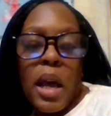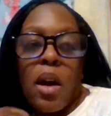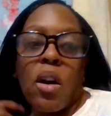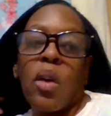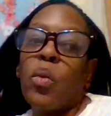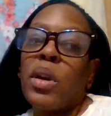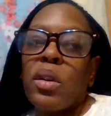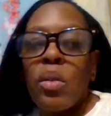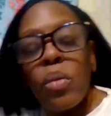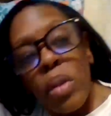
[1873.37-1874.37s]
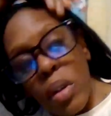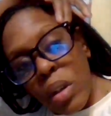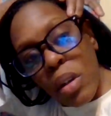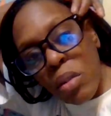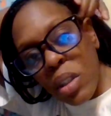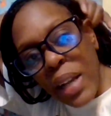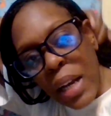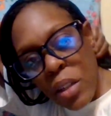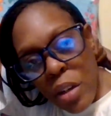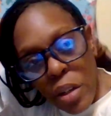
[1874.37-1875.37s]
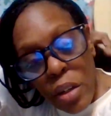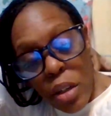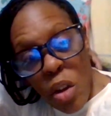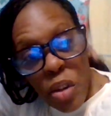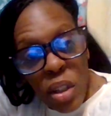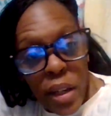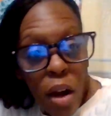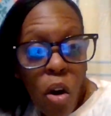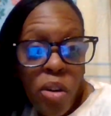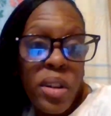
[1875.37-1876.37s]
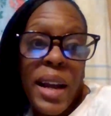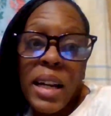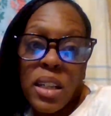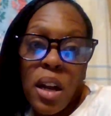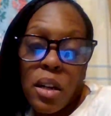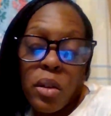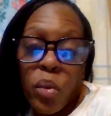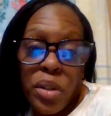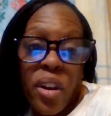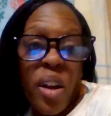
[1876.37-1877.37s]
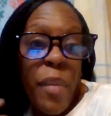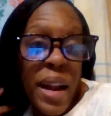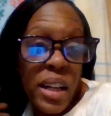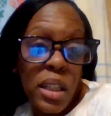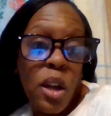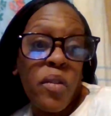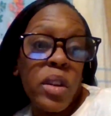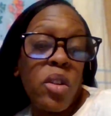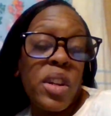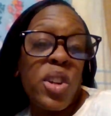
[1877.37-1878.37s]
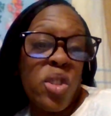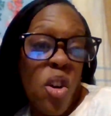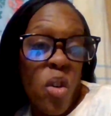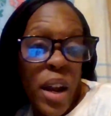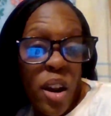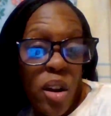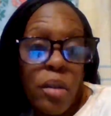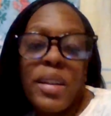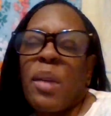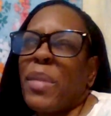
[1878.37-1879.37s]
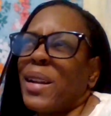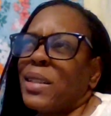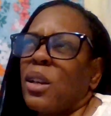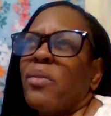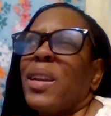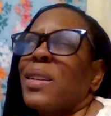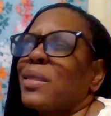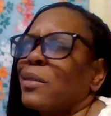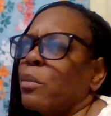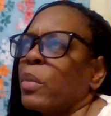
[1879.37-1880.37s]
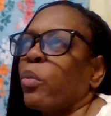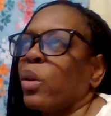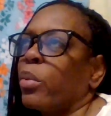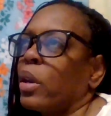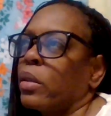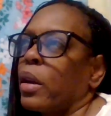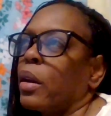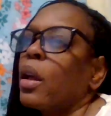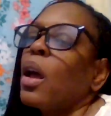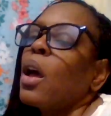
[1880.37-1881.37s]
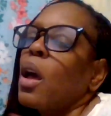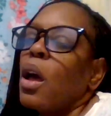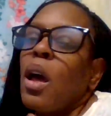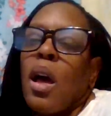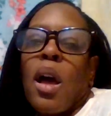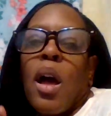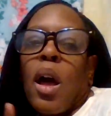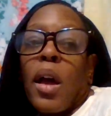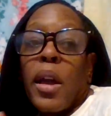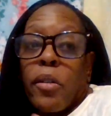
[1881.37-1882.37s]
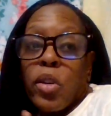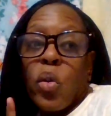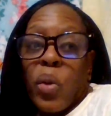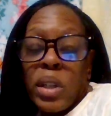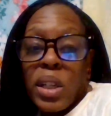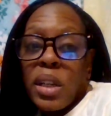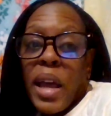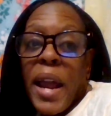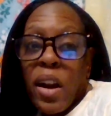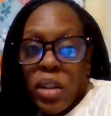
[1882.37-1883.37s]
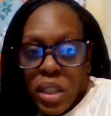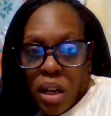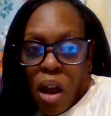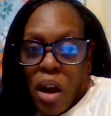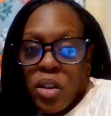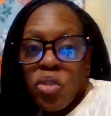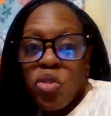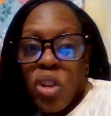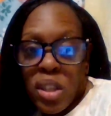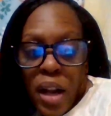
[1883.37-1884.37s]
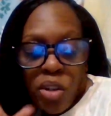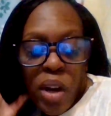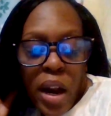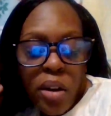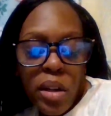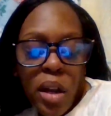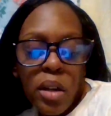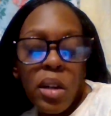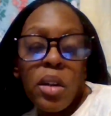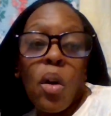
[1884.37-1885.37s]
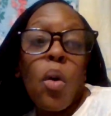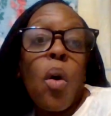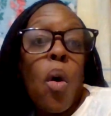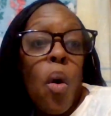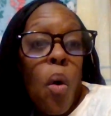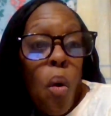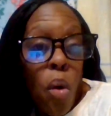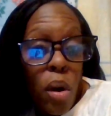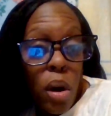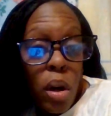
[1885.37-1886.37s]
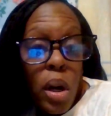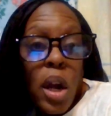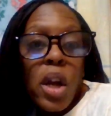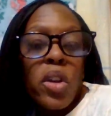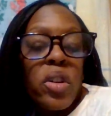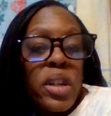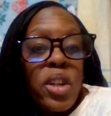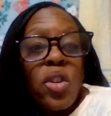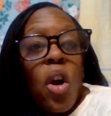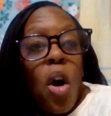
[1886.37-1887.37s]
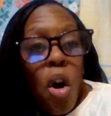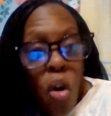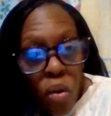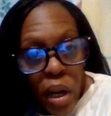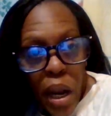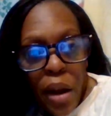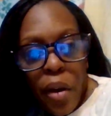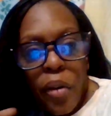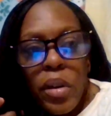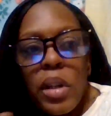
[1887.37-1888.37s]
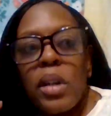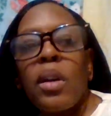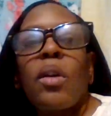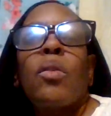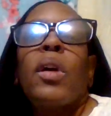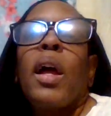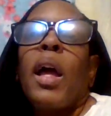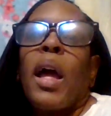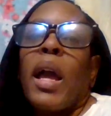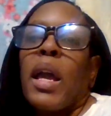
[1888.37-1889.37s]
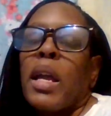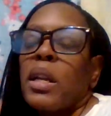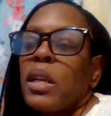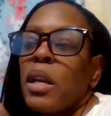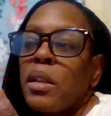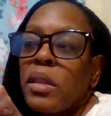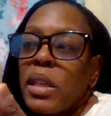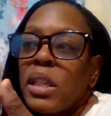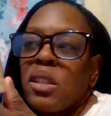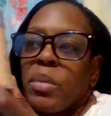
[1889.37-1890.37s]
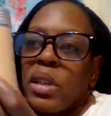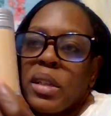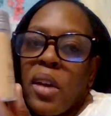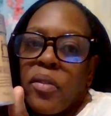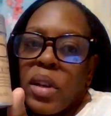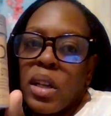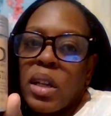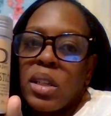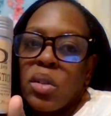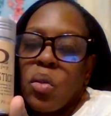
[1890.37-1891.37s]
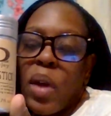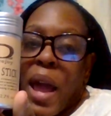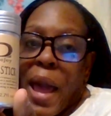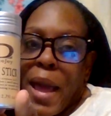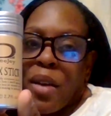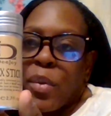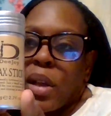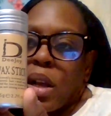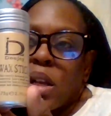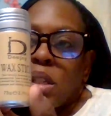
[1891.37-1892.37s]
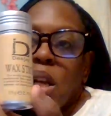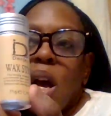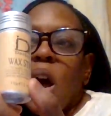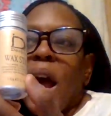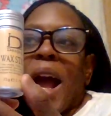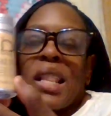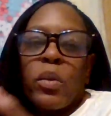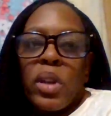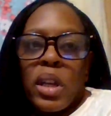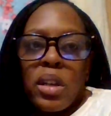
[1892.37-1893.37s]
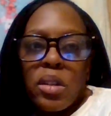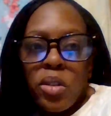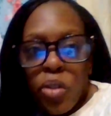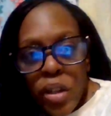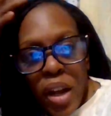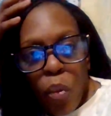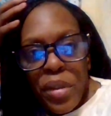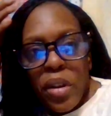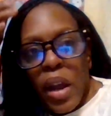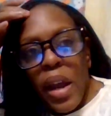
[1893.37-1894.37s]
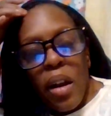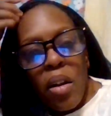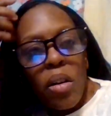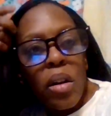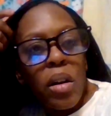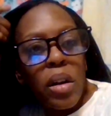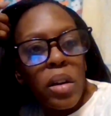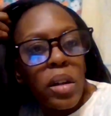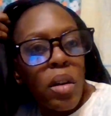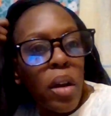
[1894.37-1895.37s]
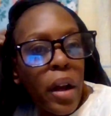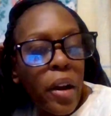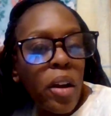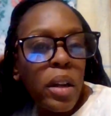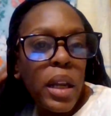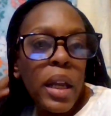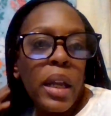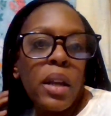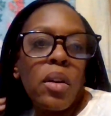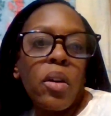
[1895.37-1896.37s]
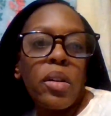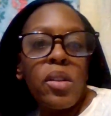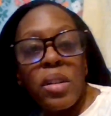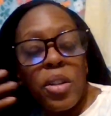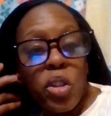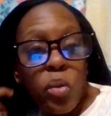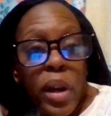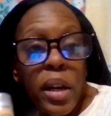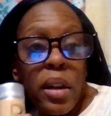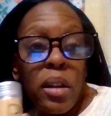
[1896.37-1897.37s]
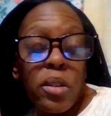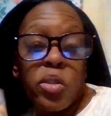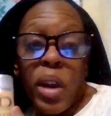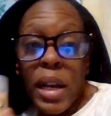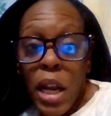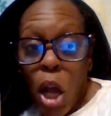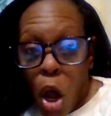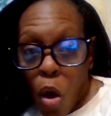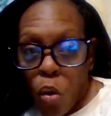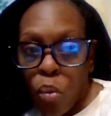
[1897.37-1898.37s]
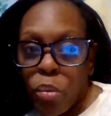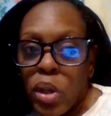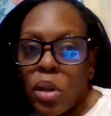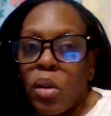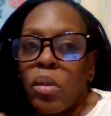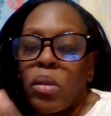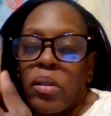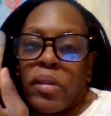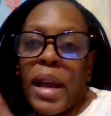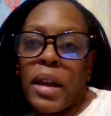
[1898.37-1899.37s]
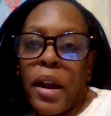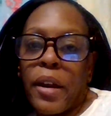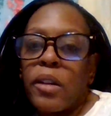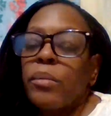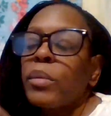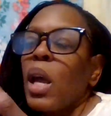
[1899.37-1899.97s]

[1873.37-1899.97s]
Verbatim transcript: or when you you know just got done you know you just got or you got done with your hair by itself you know you did your own hair not by itself let me repeat that if you went to the hair salon you just got your hair done you know or you did your own hair you know and this would be definitely good to have because after we, you're done with your hair you know curling it or using a straightening straightening comb you know flat iron